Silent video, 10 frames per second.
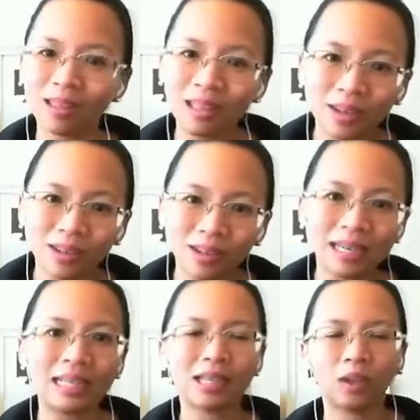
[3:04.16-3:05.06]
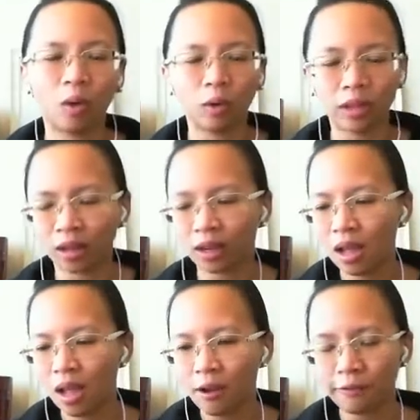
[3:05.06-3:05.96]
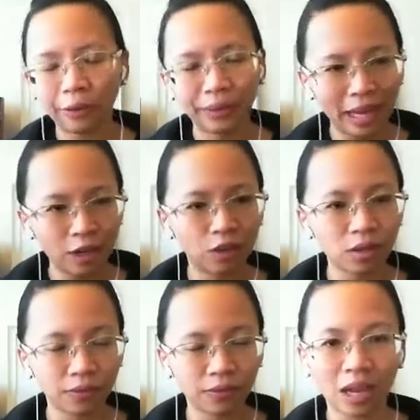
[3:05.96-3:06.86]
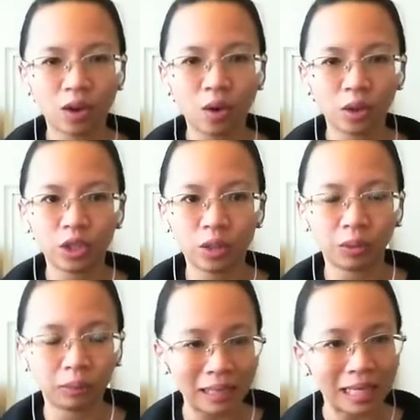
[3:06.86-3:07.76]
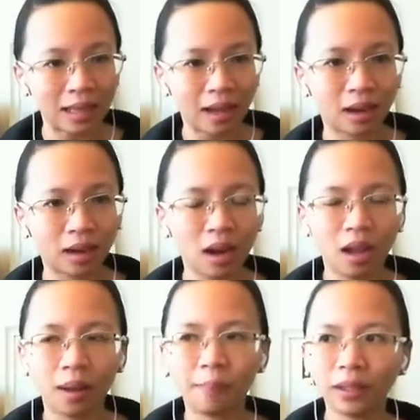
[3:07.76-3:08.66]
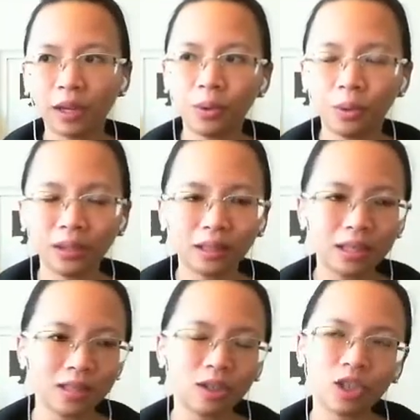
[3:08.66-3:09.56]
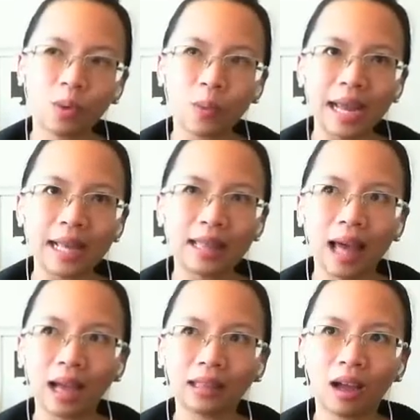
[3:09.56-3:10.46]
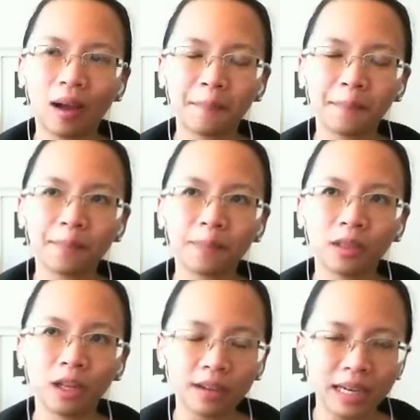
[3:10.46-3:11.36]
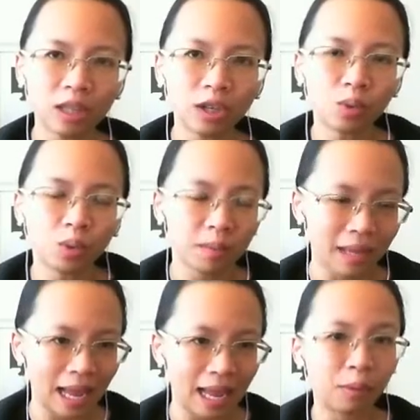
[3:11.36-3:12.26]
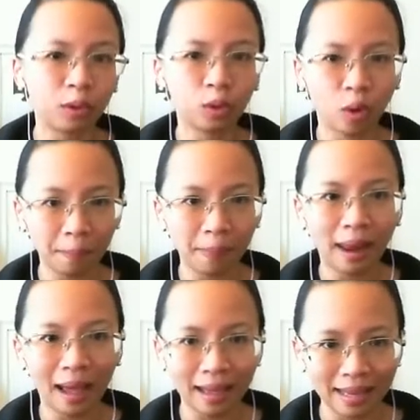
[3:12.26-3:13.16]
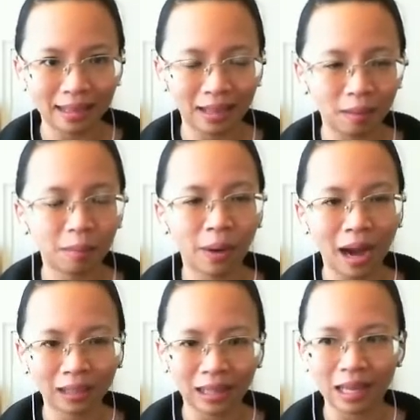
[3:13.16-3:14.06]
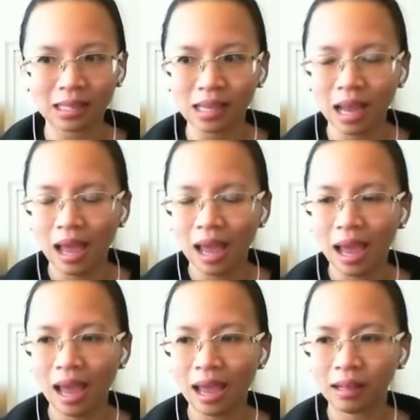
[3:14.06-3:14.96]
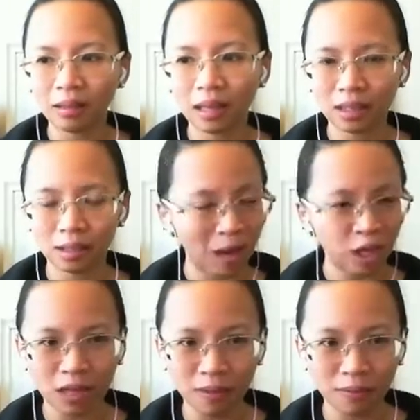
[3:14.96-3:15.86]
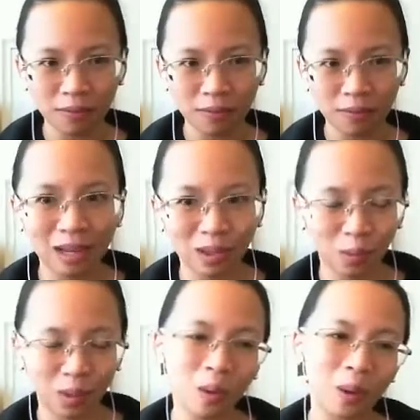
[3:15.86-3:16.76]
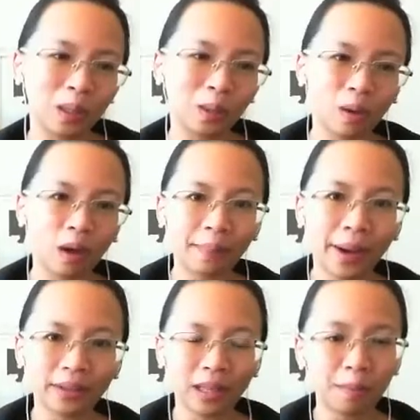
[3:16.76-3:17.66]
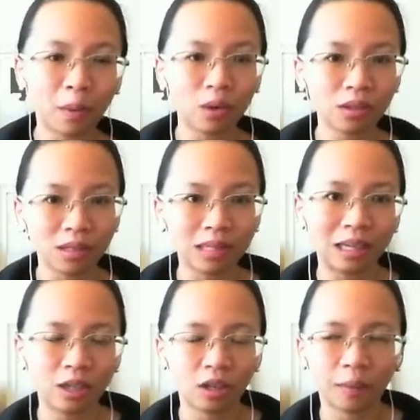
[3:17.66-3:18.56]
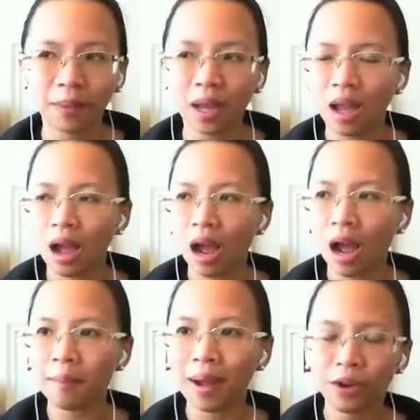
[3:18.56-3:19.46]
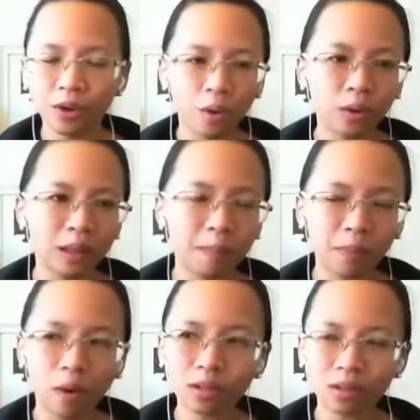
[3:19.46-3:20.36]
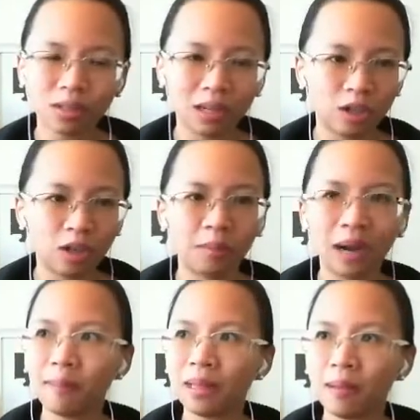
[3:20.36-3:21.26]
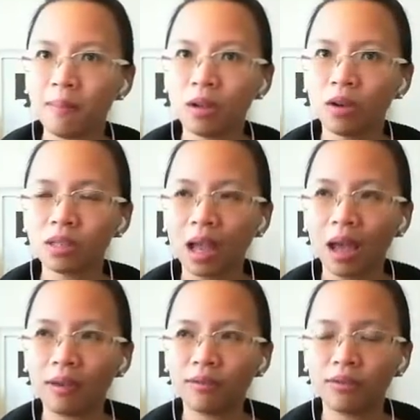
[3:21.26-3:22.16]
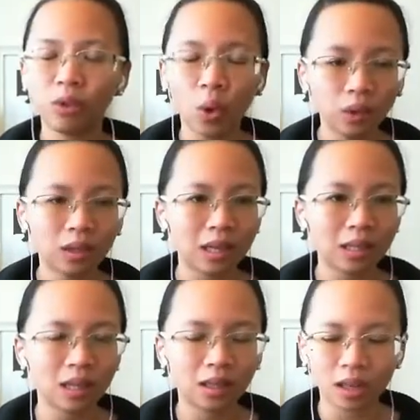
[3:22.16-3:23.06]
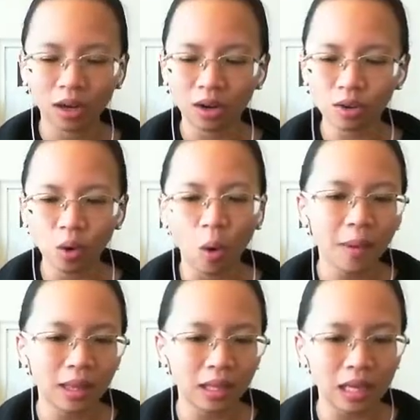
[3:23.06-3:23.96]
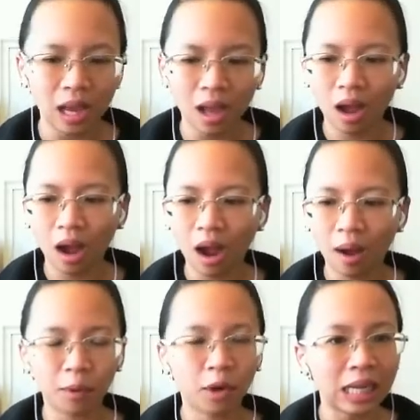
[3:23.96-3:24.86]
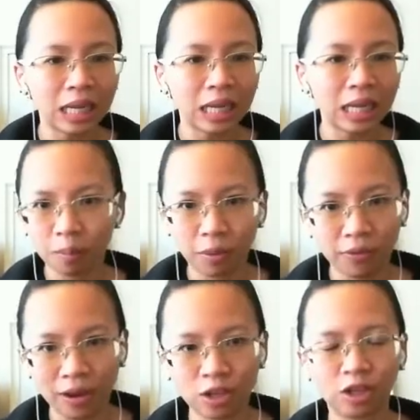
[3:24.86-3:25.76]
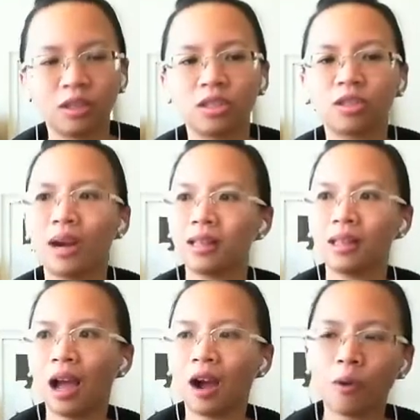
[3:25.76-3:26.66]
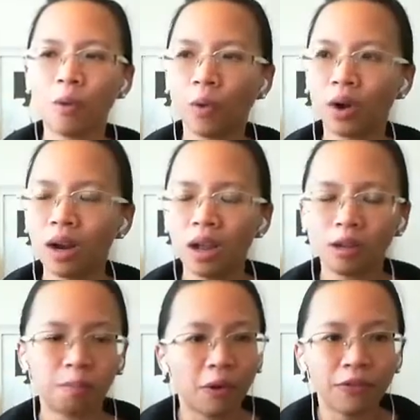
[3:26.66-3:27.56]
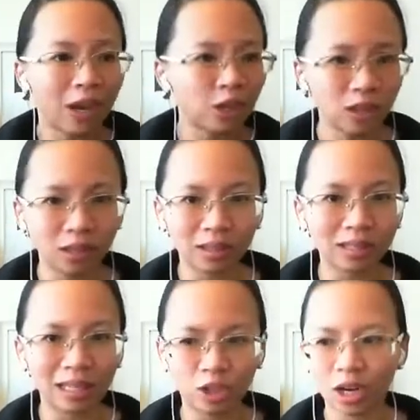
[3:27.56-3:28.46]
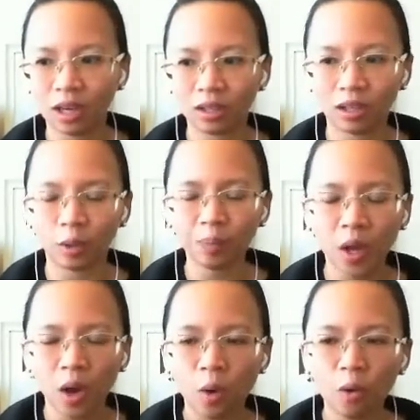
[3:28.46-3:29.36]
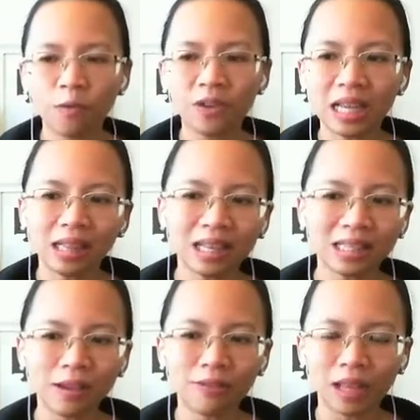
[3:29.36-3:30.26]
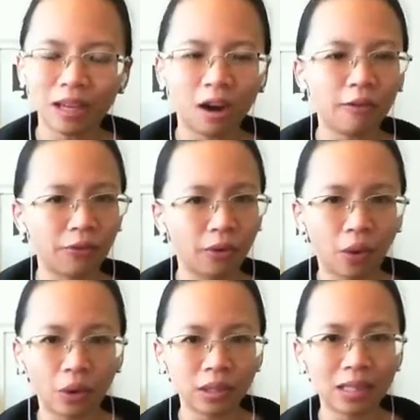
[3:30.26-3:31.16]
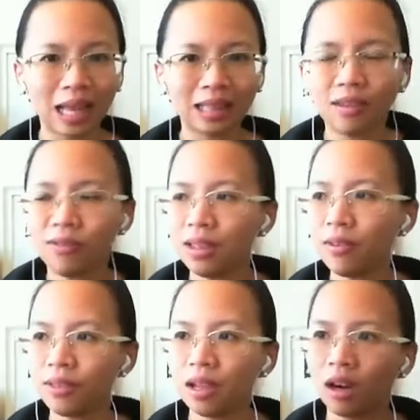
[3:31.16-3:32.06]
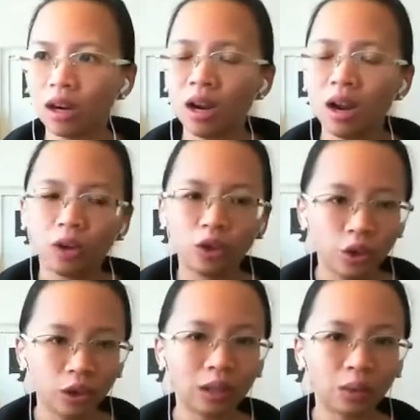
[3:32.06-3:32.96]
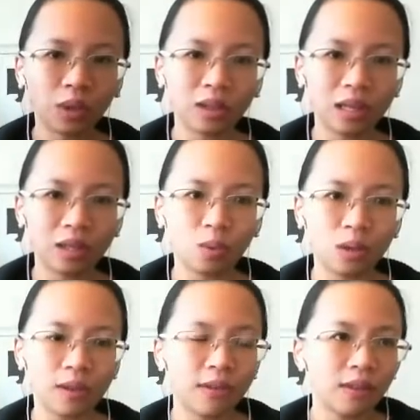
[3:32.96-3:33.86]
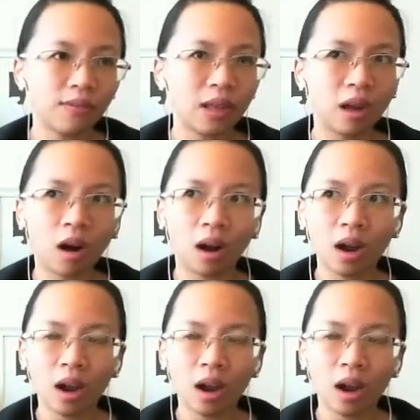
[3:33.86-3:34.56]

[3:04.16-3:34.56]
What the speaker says: theories and all the foundations of psychology will be there, but I wrote it in such a way that the readers will be able to apply it in practice. And especially for today, we're going to talk about imposter syndrome. I wrote Imposter Syndrome Remedy because I've noticed that there are so many early career professionals right now, or professionals in general, who feel as if they are frauds, that even if they are good at what they do, even if they are